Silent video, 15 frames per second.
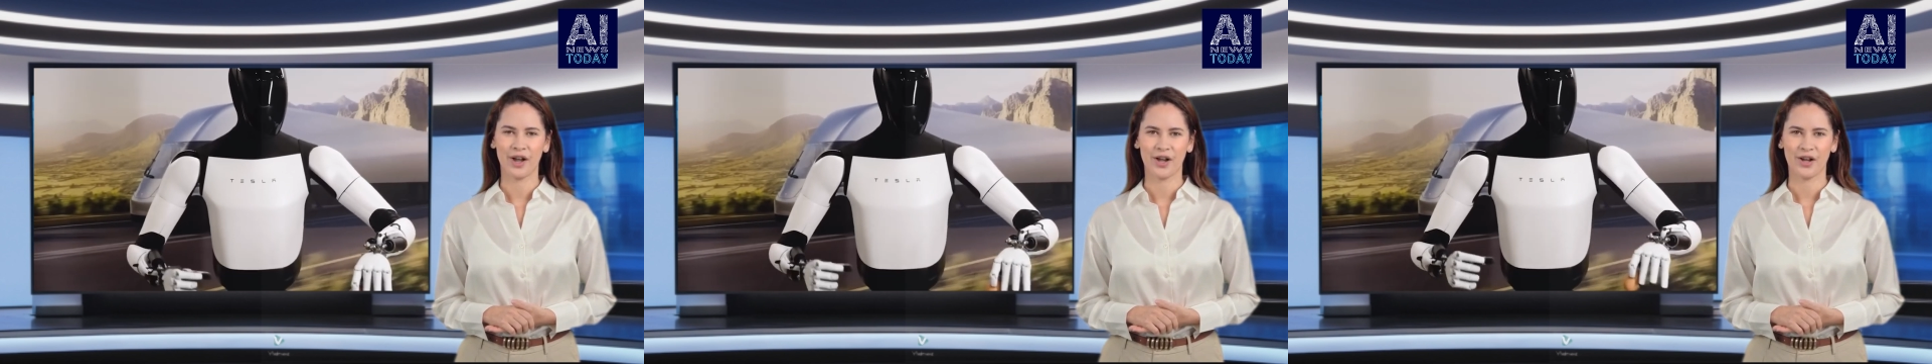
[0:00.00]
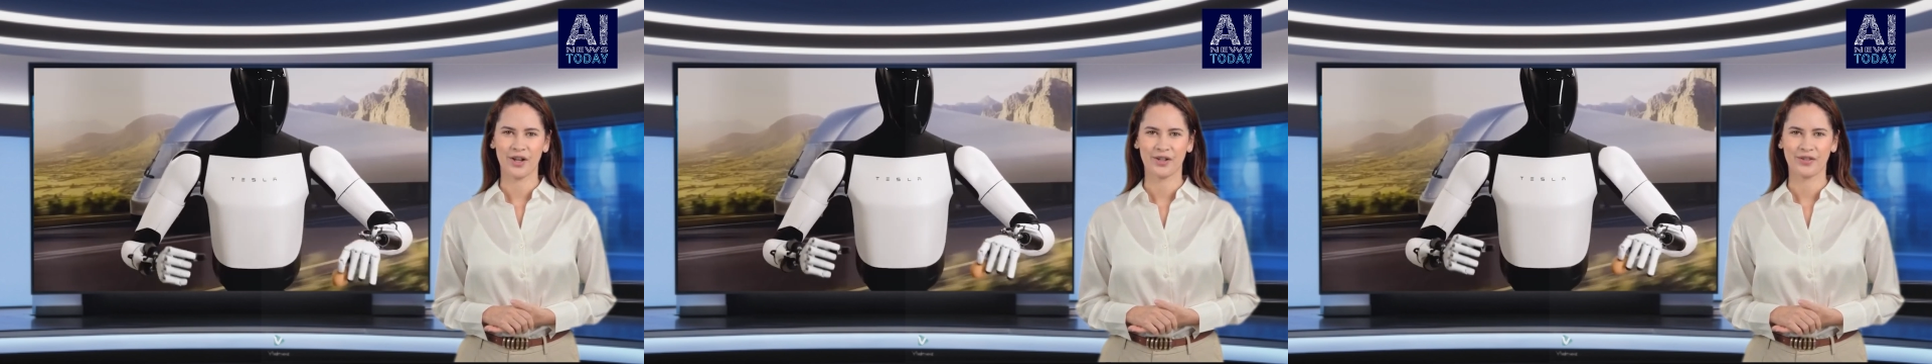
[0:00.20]

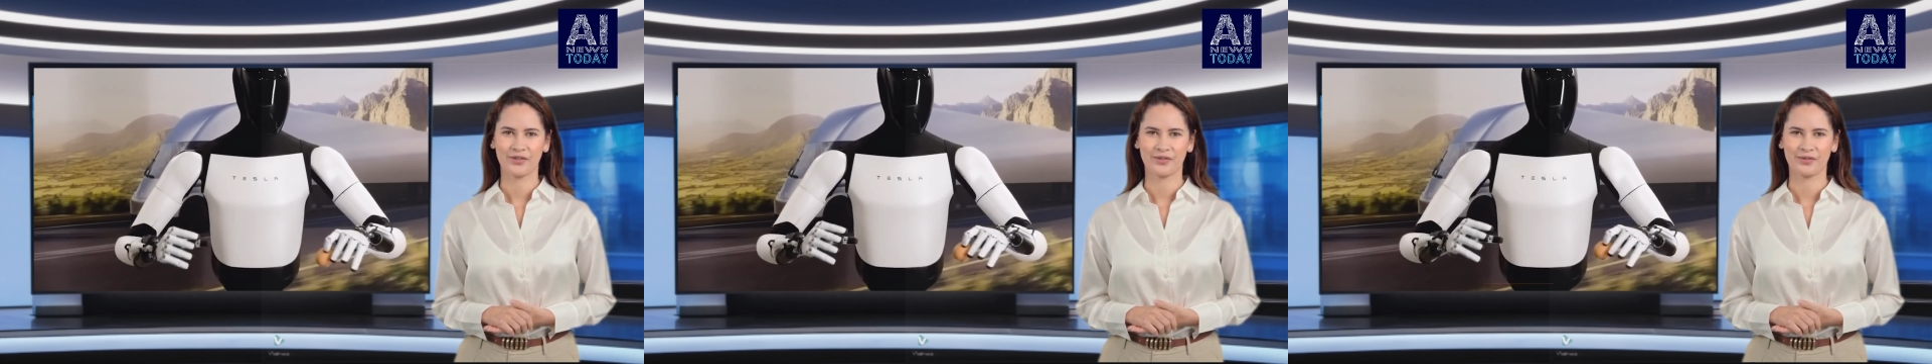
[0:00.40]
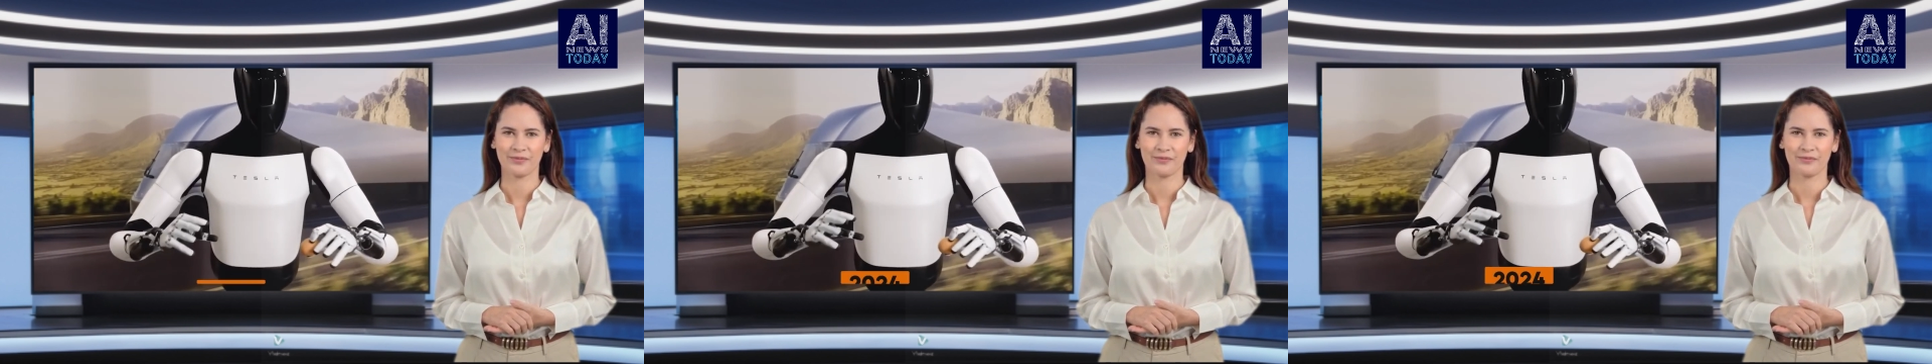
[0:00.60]

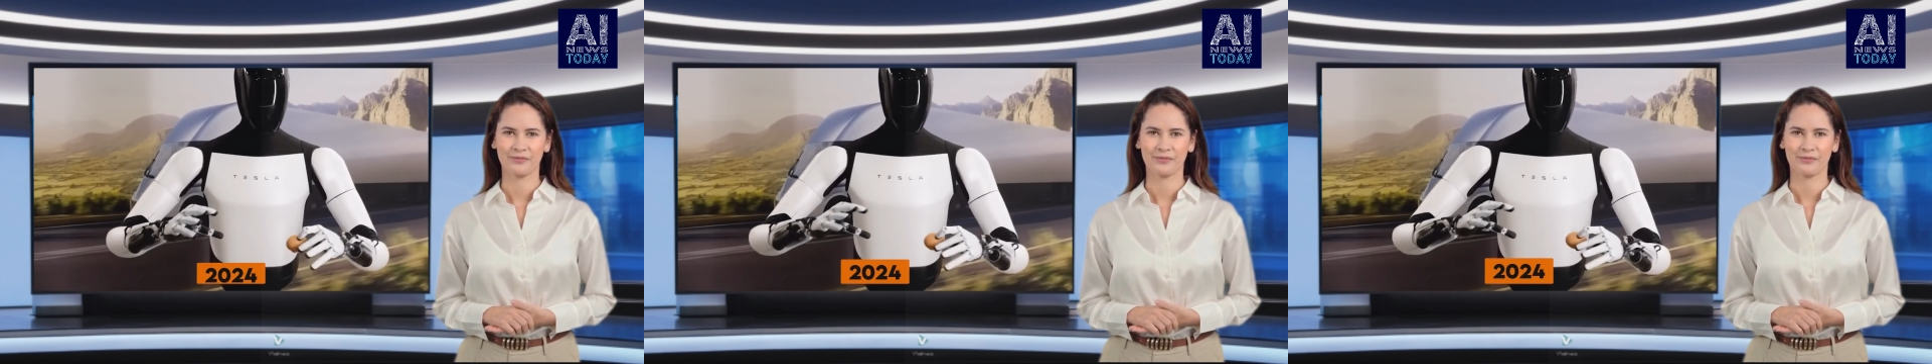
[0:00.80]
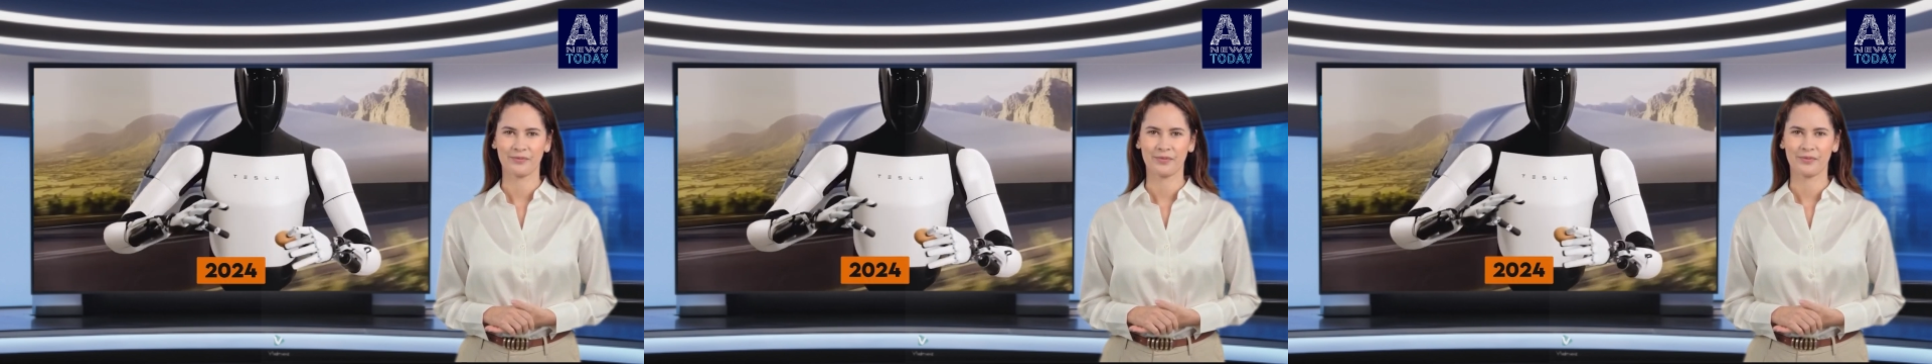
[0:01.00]
decades.
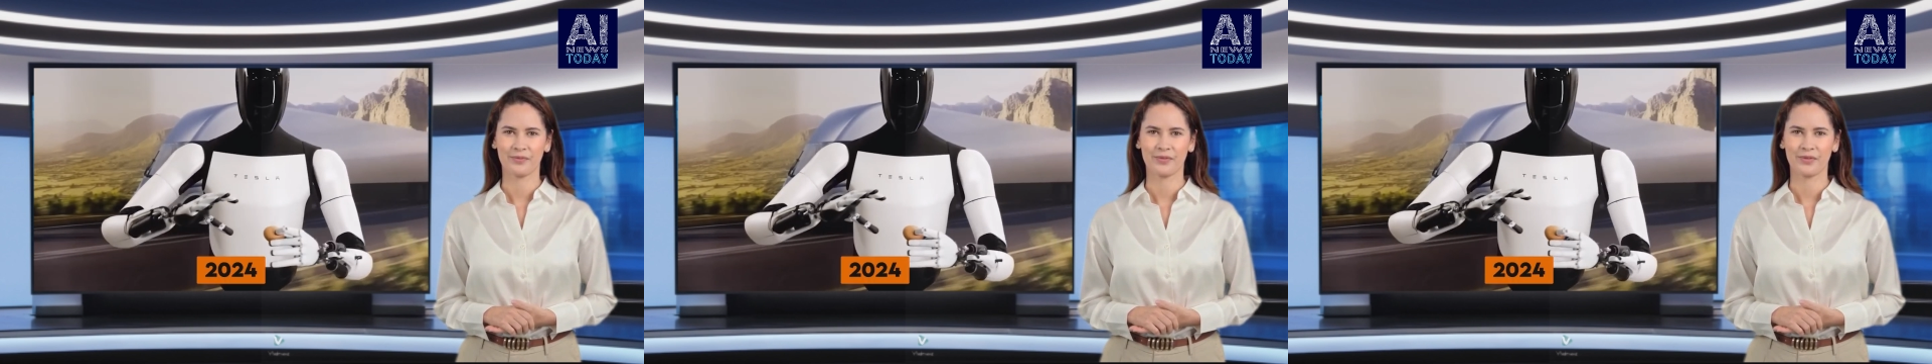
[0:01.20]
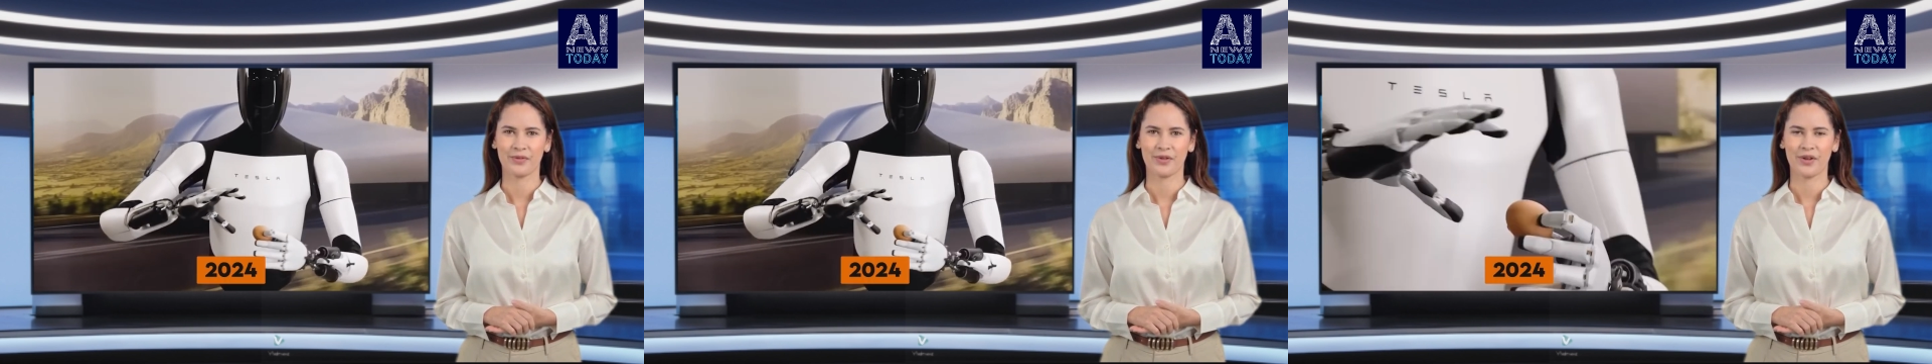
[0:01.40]

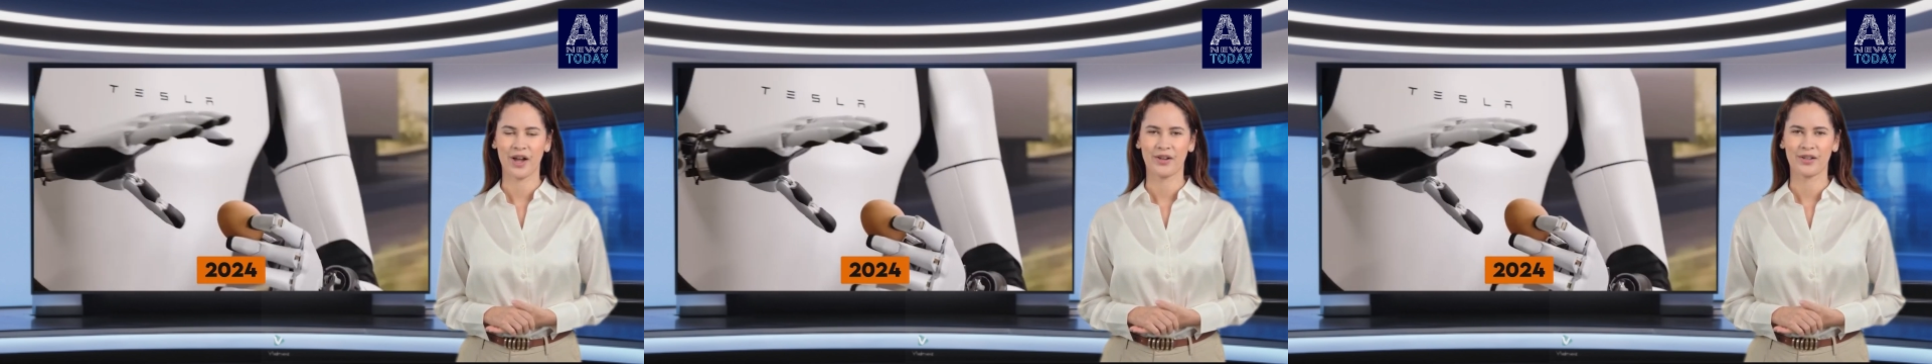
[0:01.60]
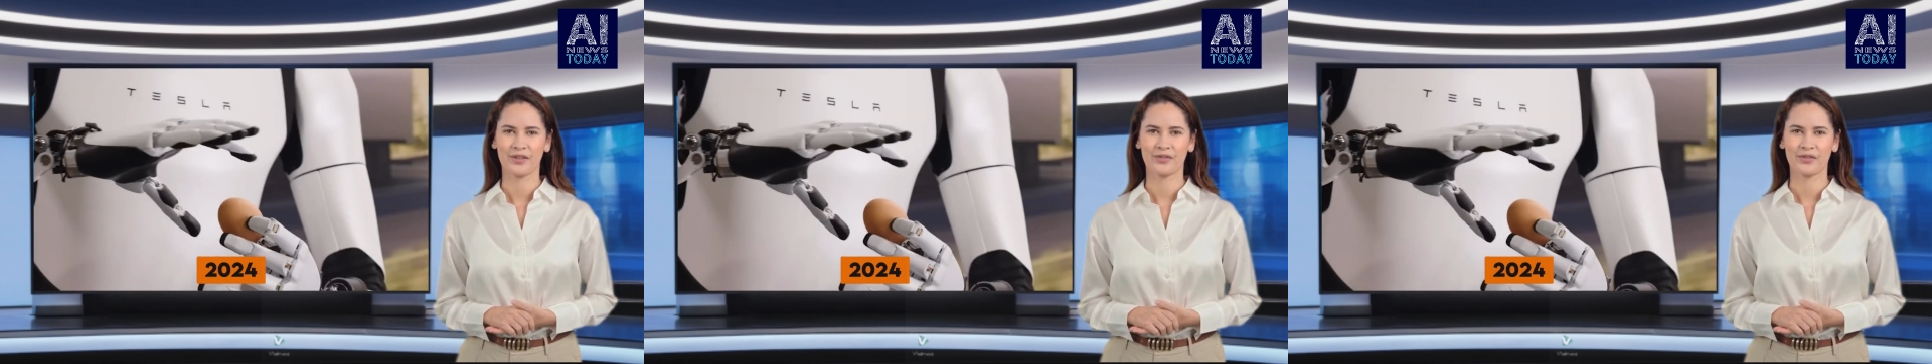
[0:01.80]

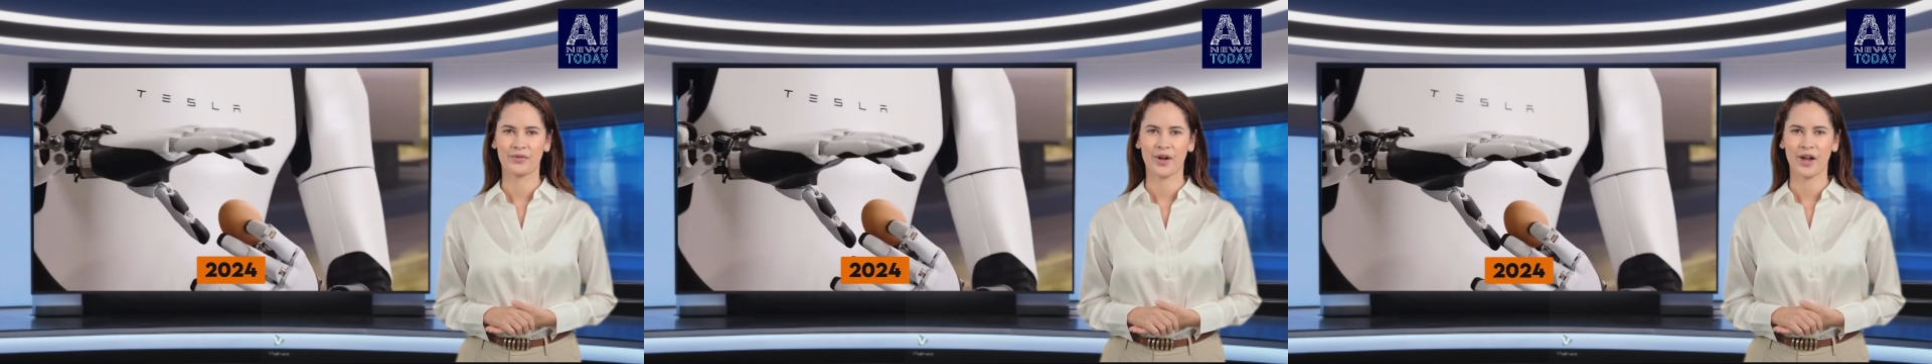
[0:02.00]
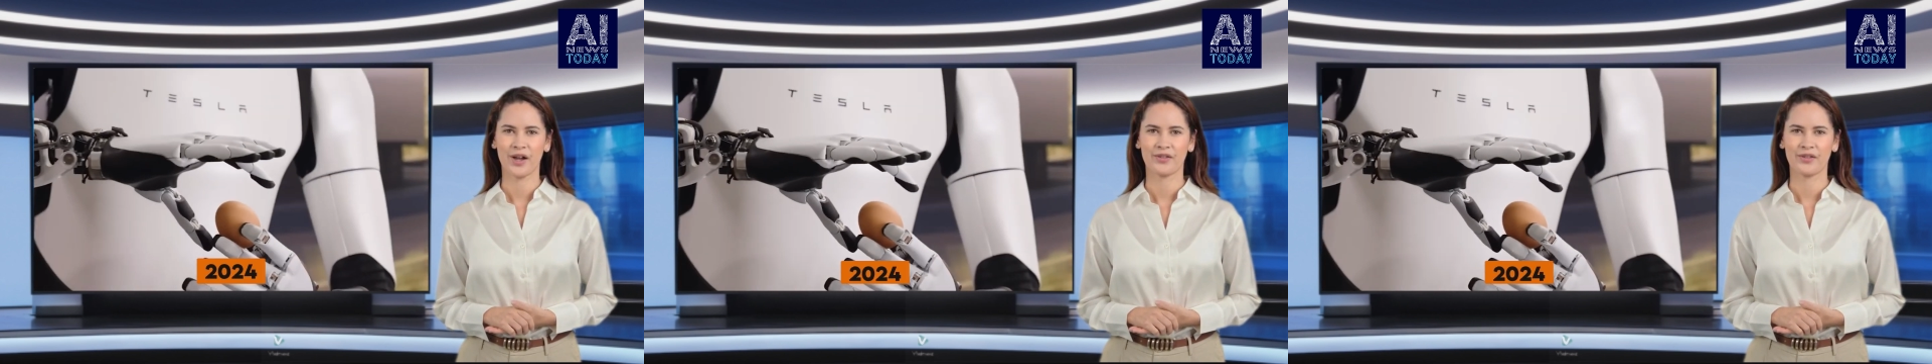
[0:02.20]
Taking to